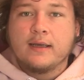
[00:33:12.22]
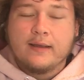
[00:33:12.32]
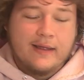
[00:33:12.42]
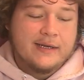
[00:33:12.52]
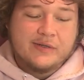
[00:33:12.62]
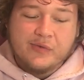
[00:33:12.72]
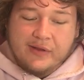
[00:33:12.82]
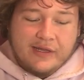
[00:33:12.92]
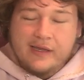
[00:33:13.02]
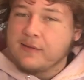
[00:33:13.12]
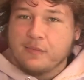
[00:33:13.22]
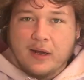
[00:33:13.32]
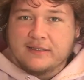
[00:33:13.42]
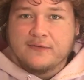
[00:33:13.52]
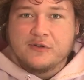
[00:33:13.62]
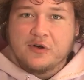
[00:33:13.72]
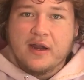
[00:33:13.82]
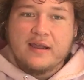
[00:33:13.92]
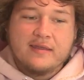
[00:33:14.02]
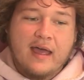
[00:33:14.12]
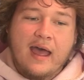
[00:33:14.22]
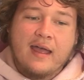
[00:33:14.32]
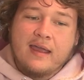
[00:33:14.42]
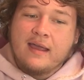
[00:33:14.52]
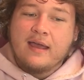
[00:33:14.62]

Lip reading: That is a really impressive trait that